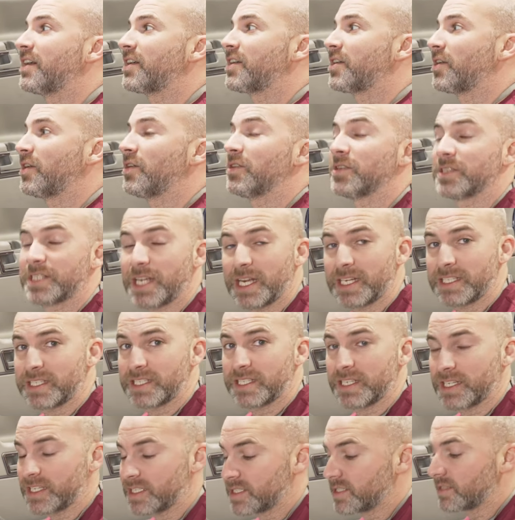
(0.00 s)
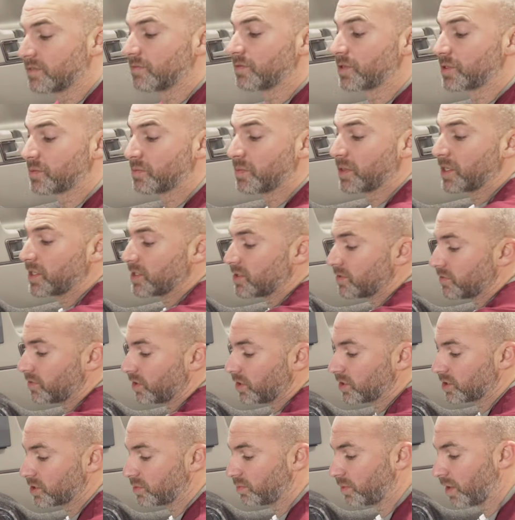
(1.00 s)
contact adhesive, which means you've
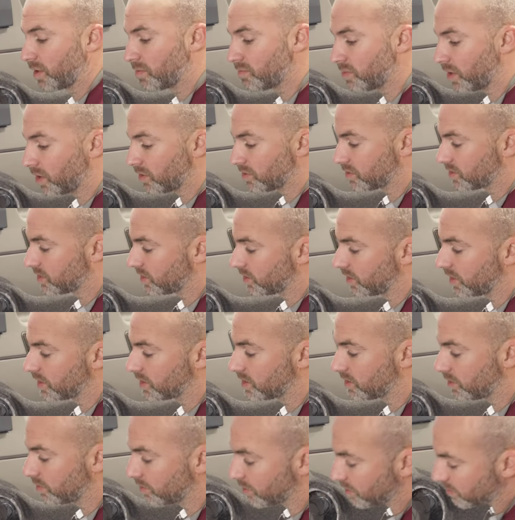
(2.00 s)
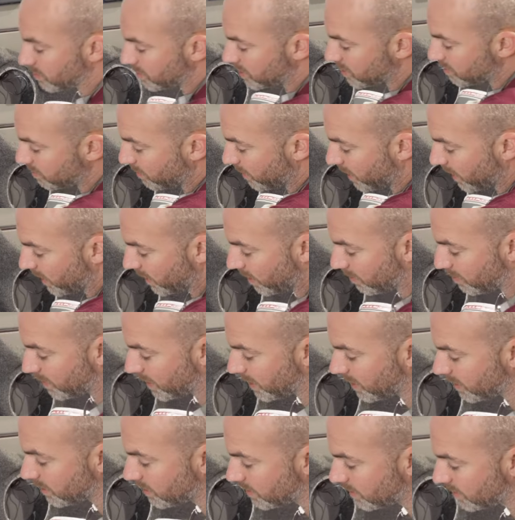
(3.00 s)
got to spray both sides. So I'm going to be spraying up
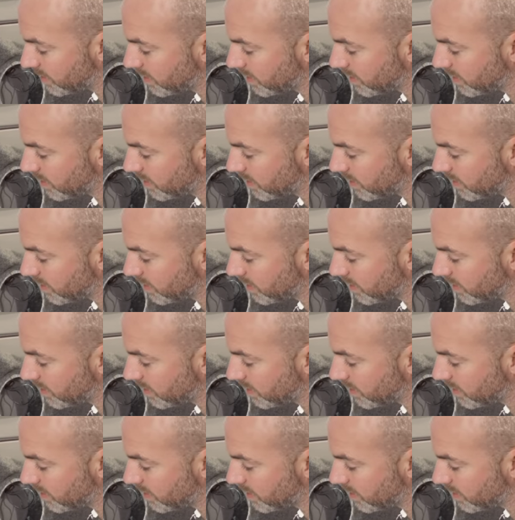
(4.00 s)
here